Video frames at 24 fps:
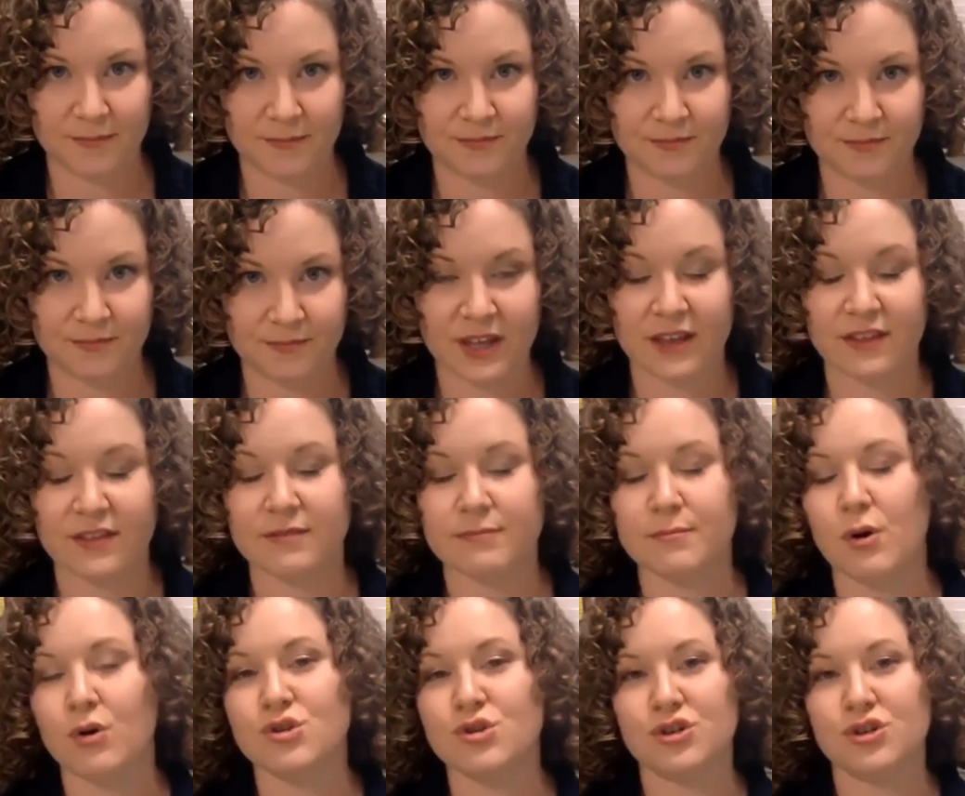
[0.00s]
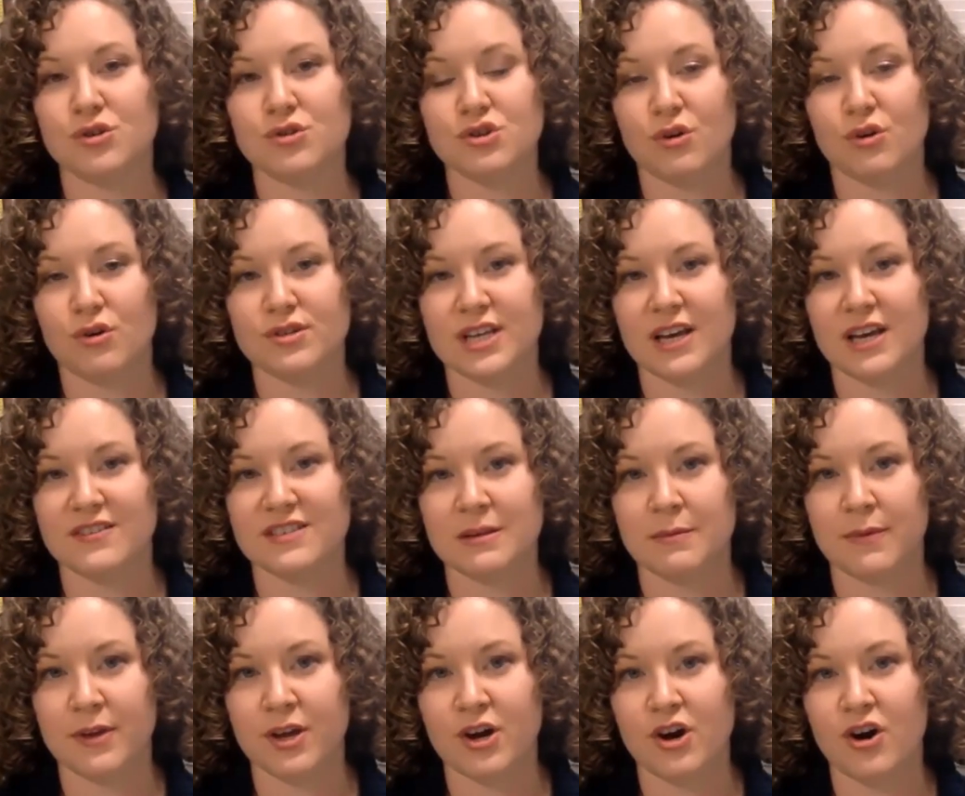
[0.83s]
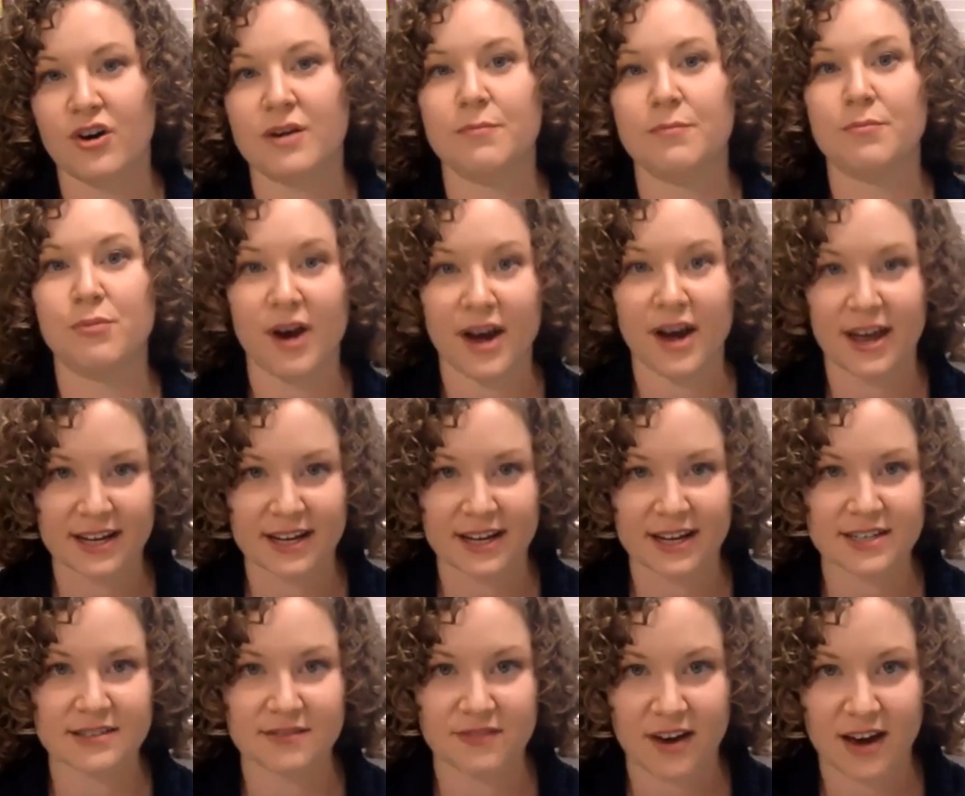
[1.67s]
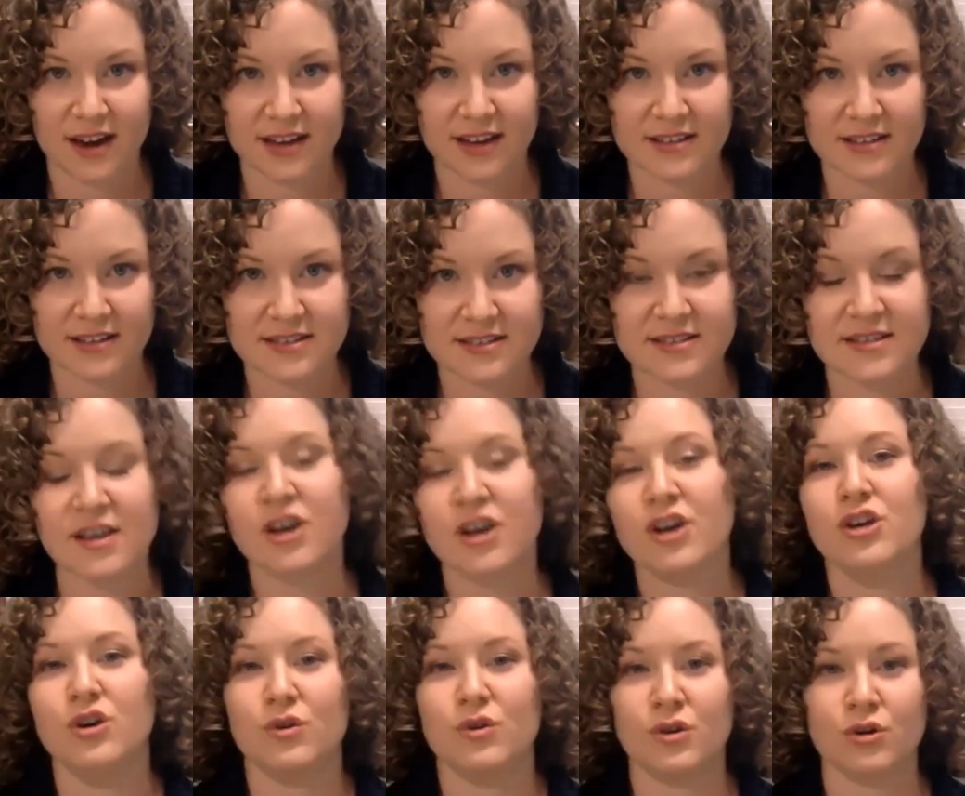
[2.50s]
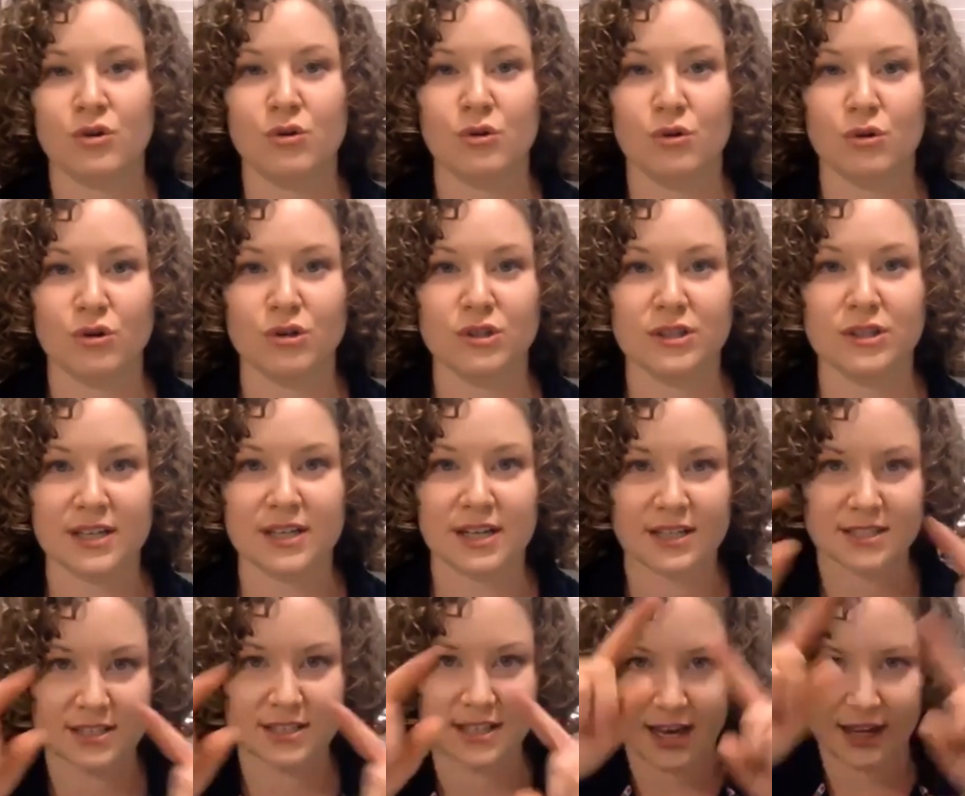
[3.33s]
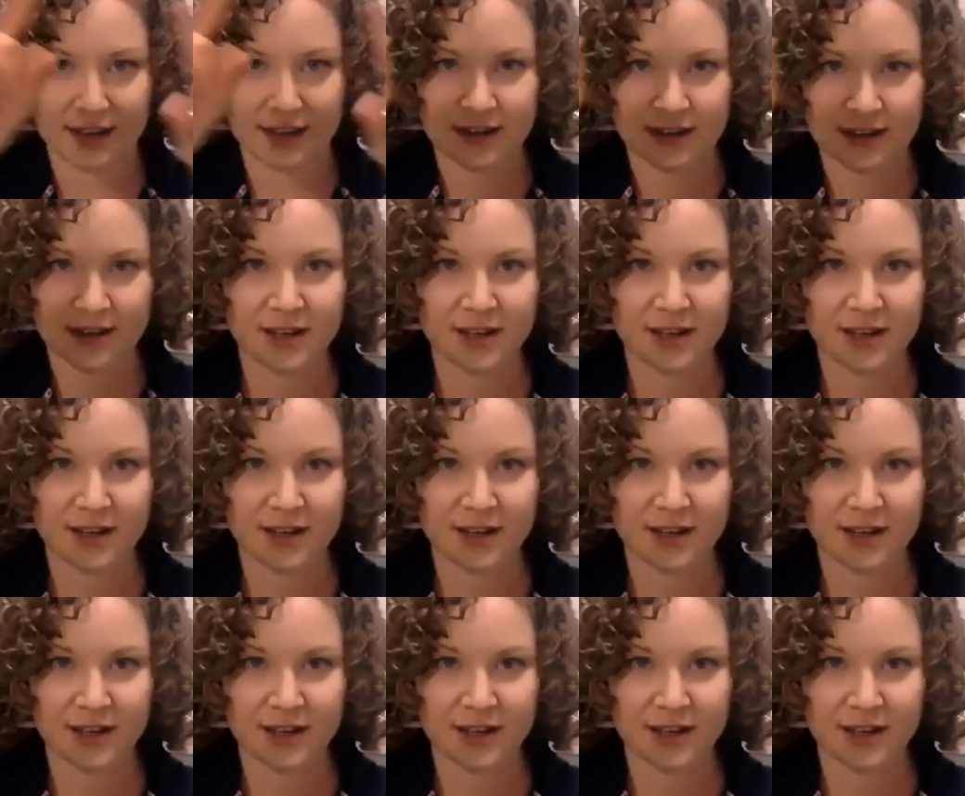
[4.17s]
And most shoe stores have something called a Brannock device. You can Google it. It's that